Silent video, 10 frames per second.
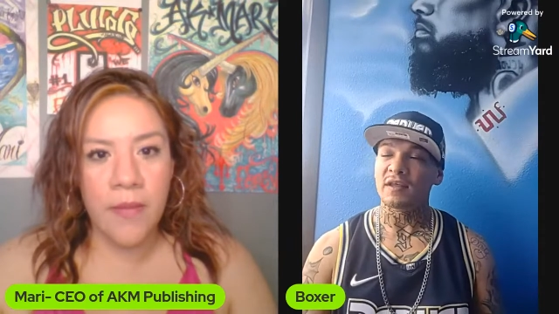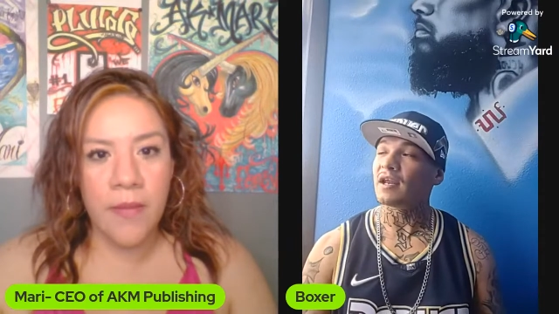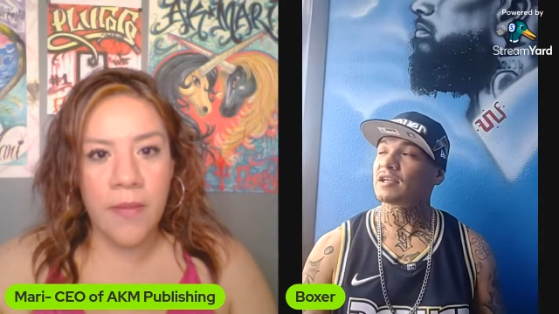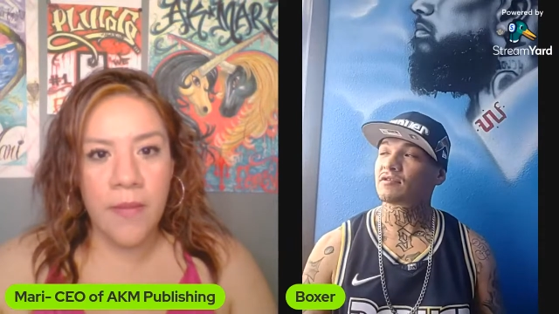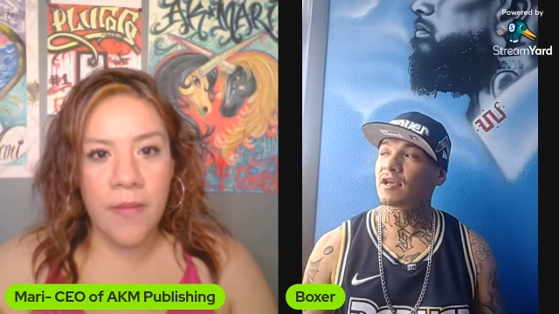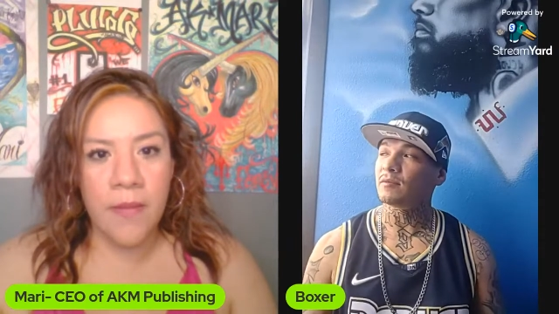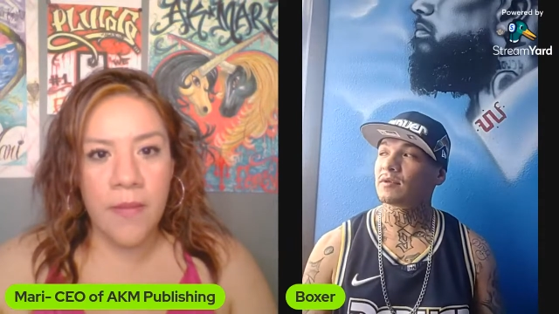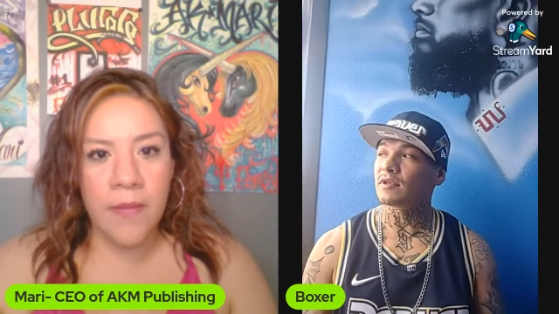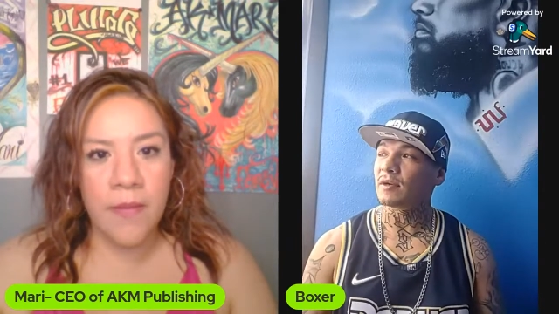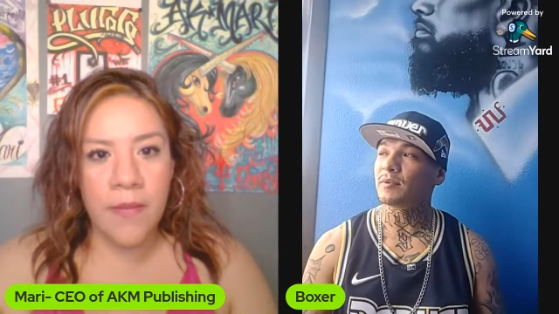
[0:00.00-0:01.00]
Speaker 1: And I train
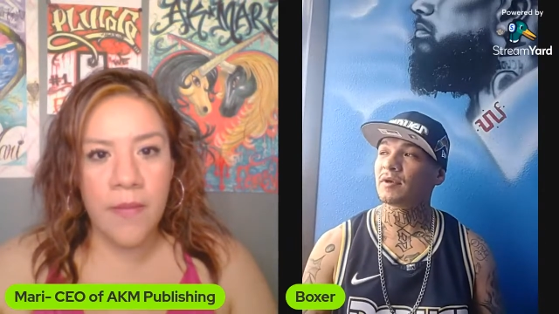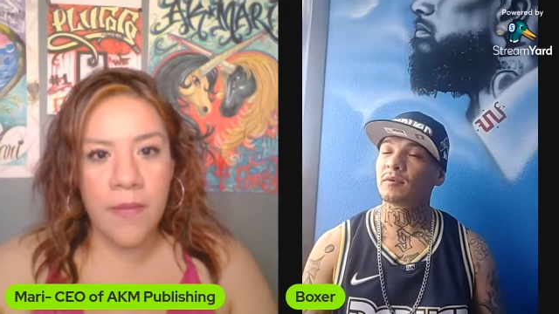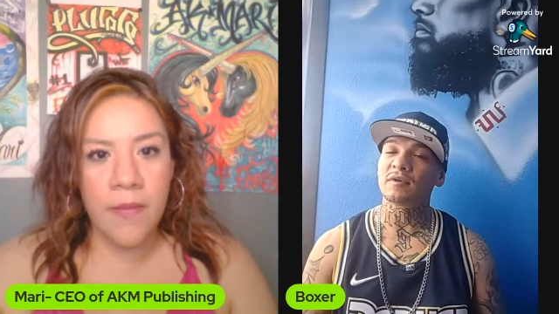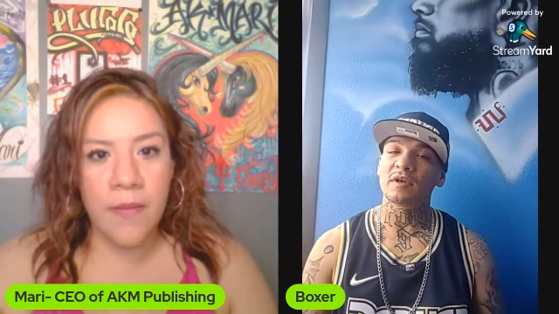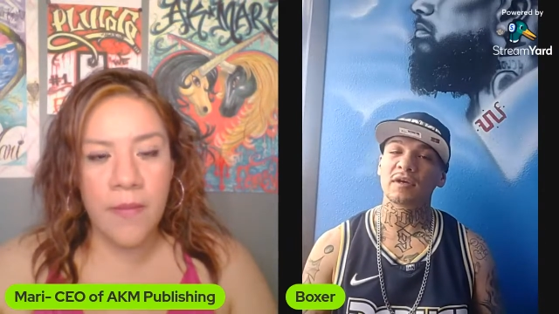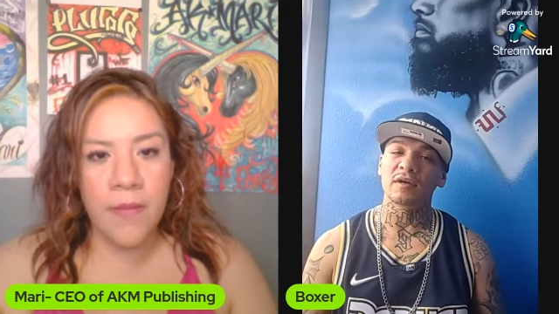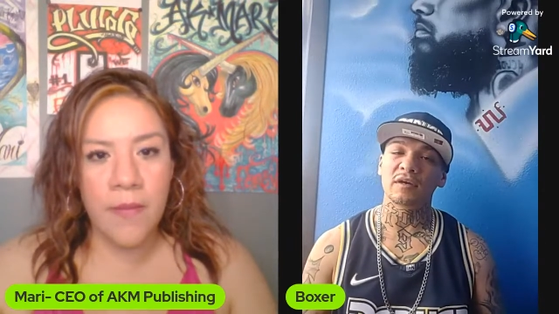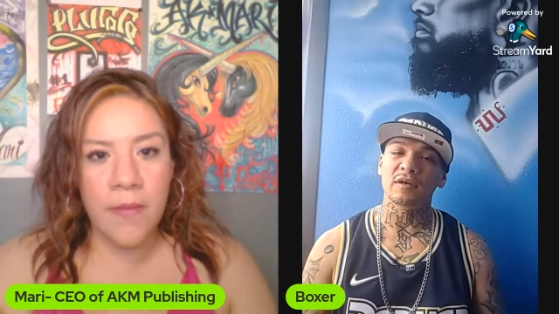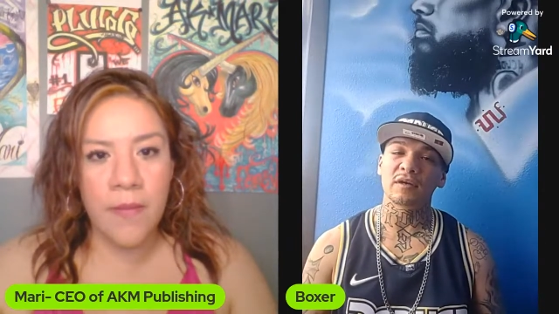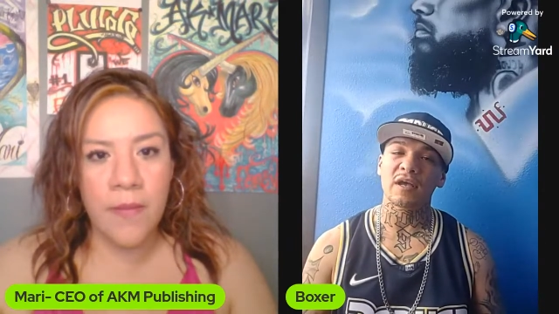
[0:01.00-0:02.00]
up here with
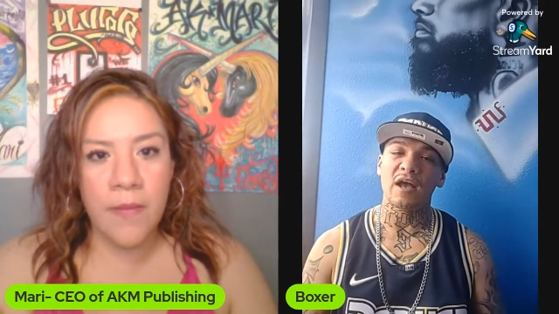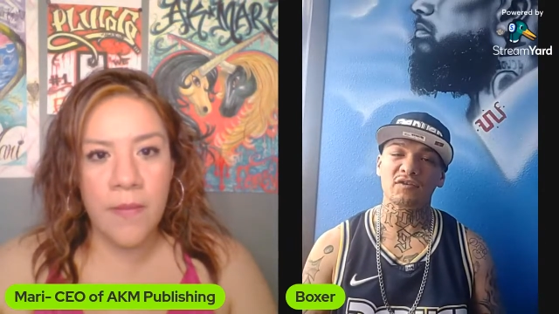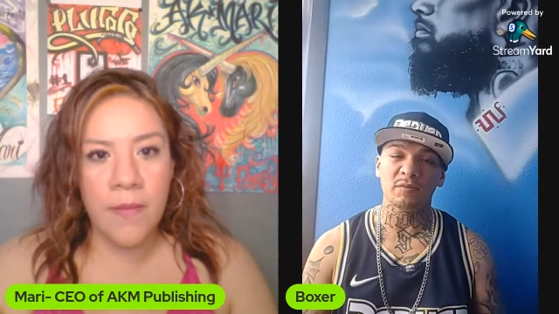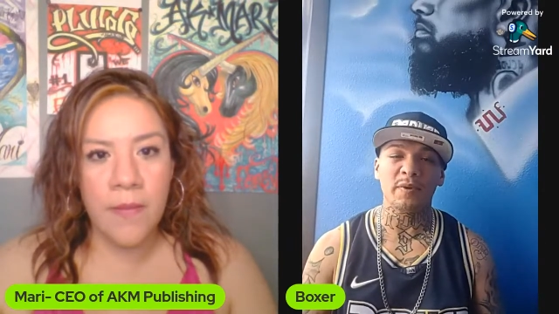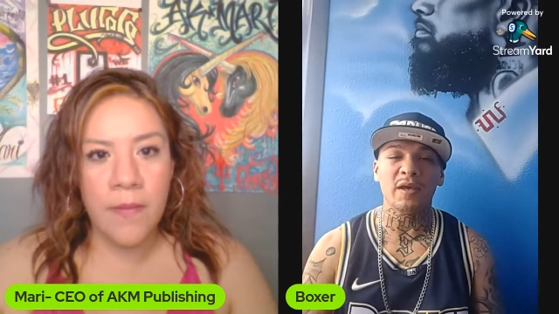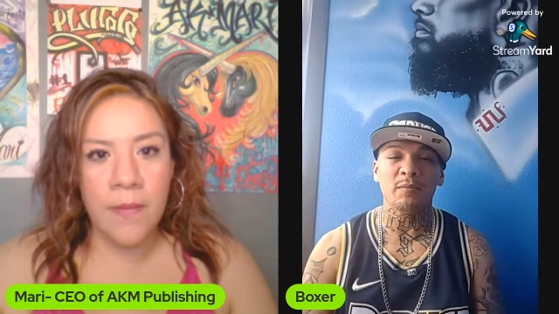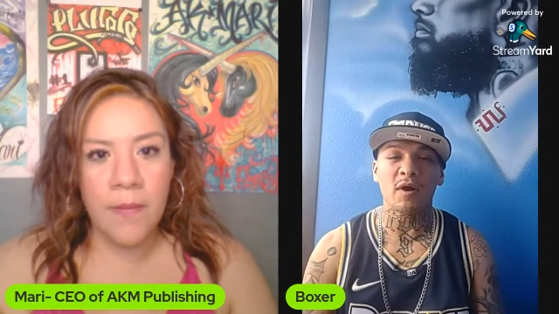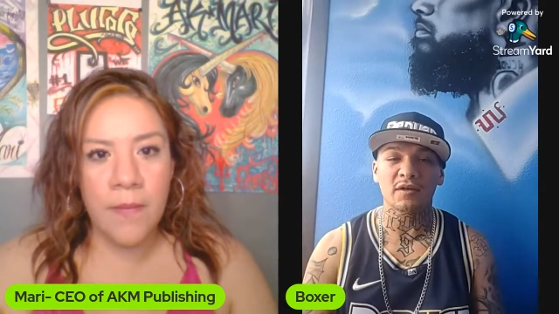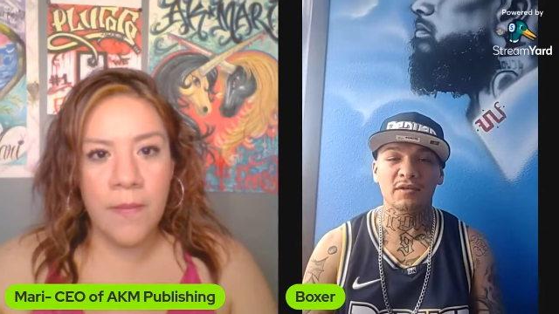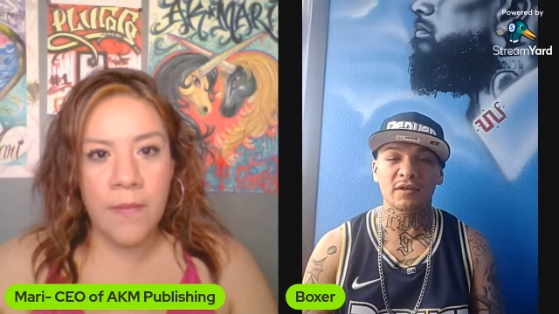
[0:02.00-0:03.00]
uh, House of Pain
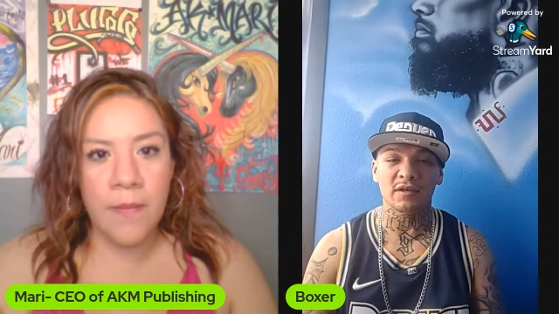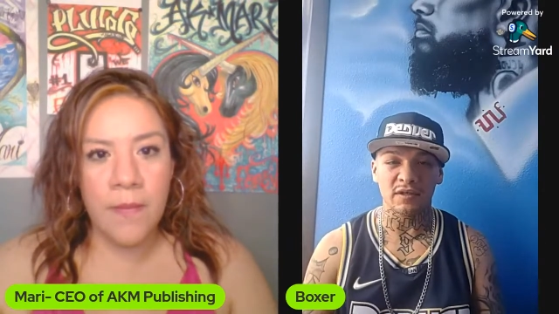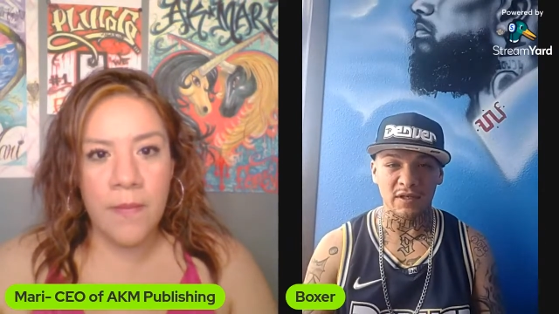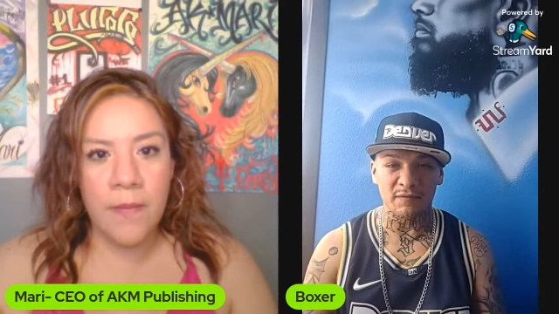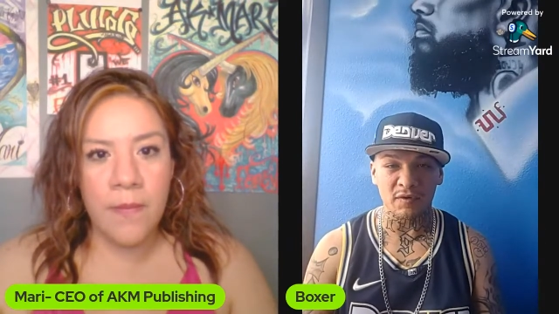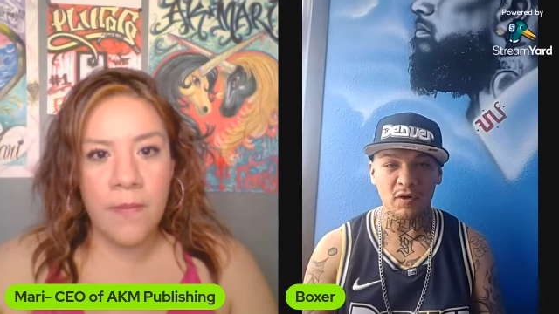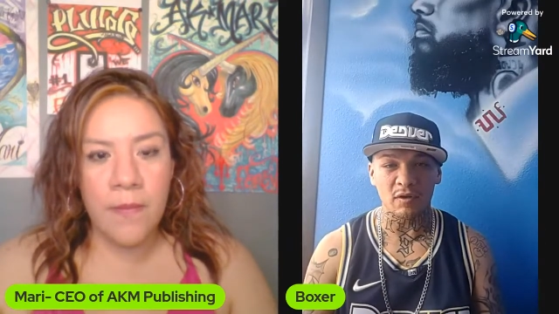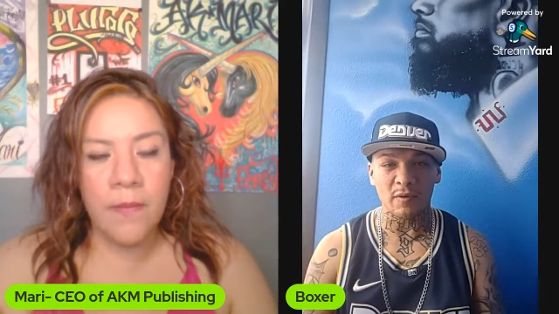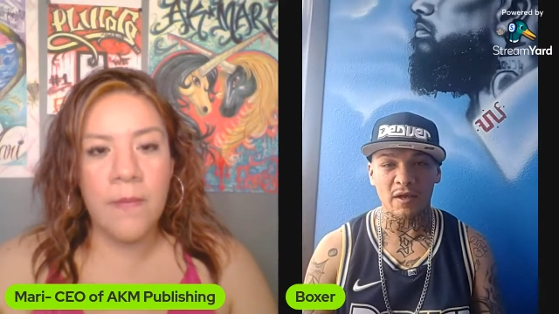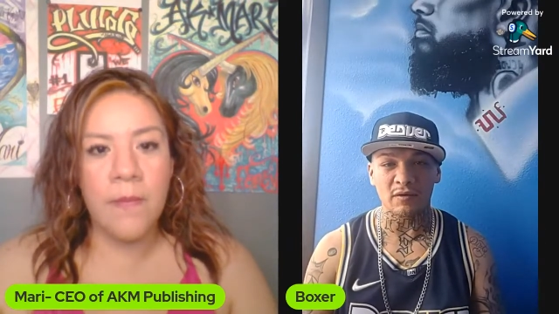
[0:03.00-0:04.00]
Boxing in Denver,
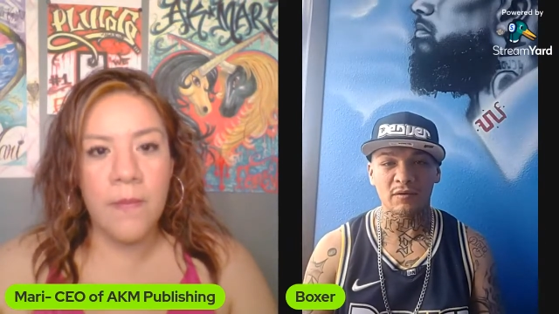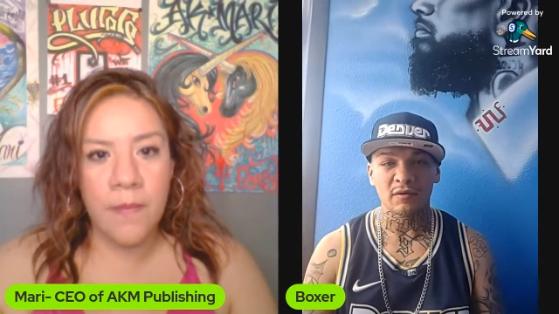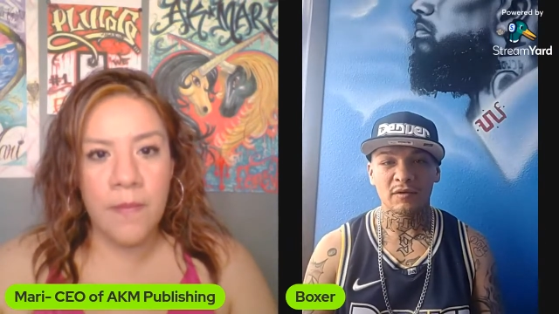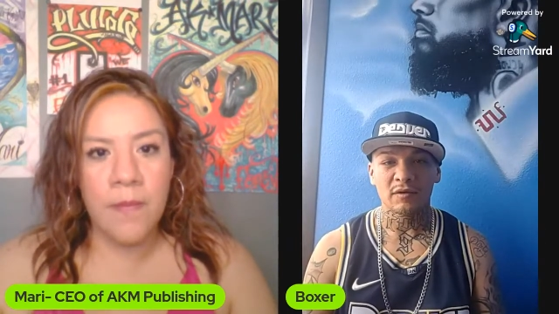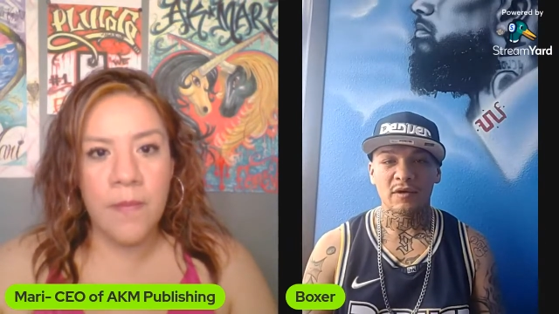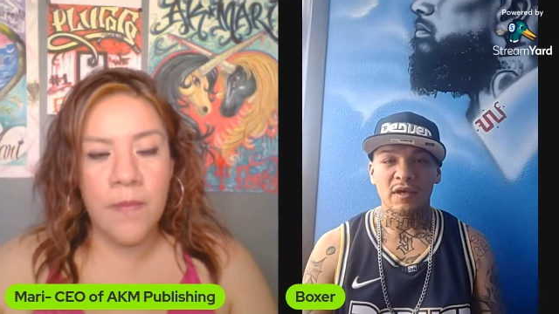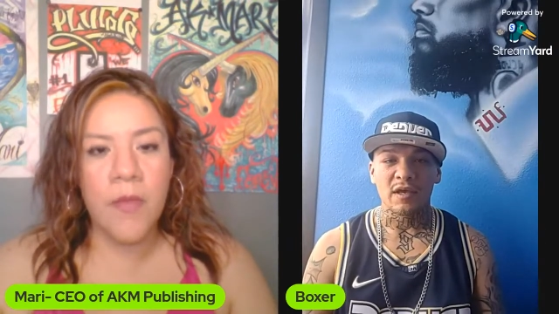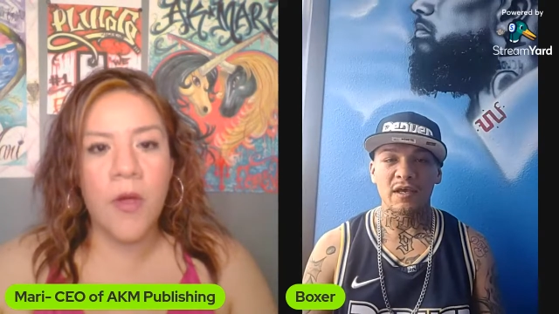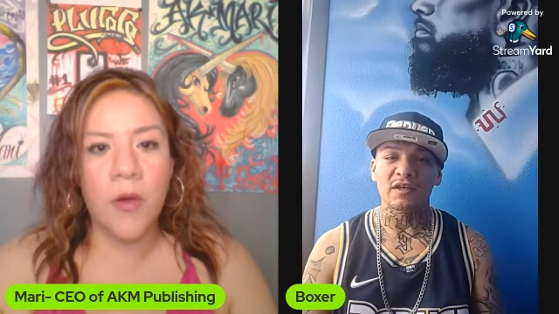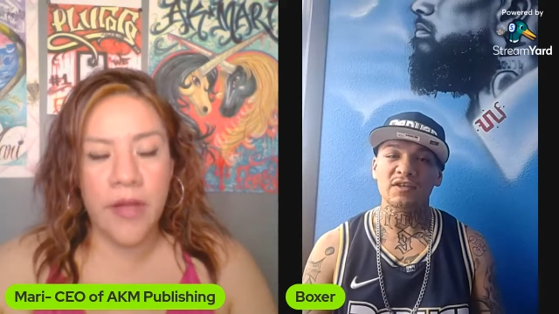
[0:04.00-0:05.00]
Colorado,
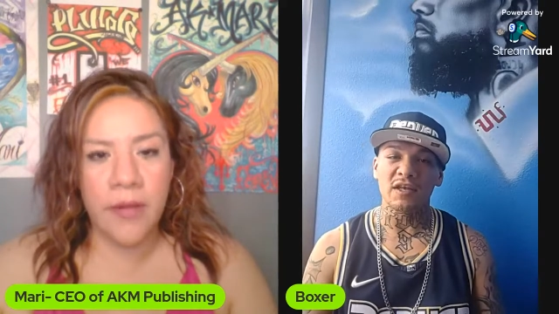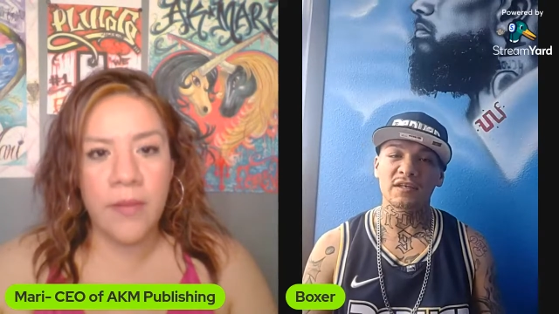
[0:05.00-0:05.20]
and okay.